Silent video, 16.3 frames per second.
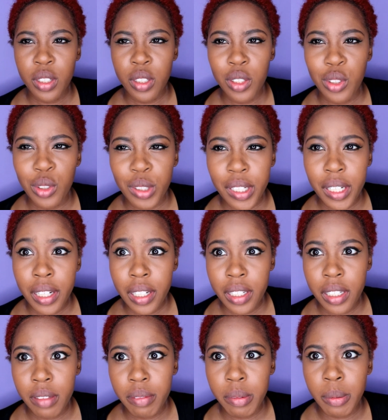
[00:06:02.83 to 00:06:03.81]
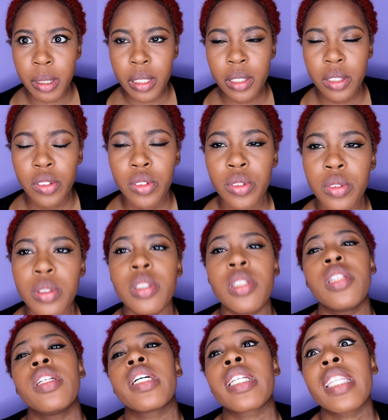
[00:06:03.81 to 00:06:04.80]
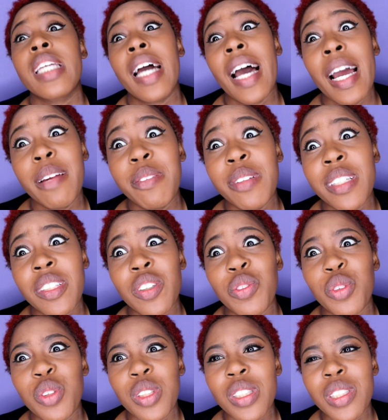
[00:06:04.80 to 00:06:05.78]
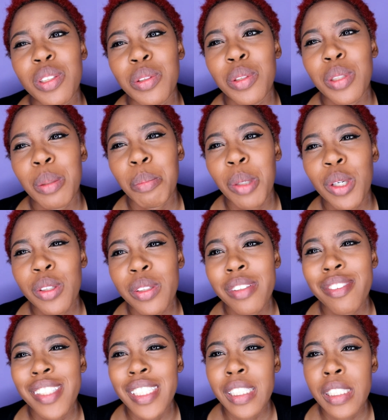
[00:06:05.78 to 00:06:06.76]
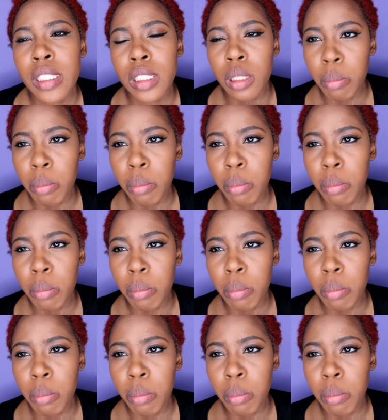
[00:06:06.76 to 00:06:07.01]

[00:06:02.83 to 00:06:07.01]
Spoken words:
Okay, now I'm about to do the look that I've been looking forward to the most, which is the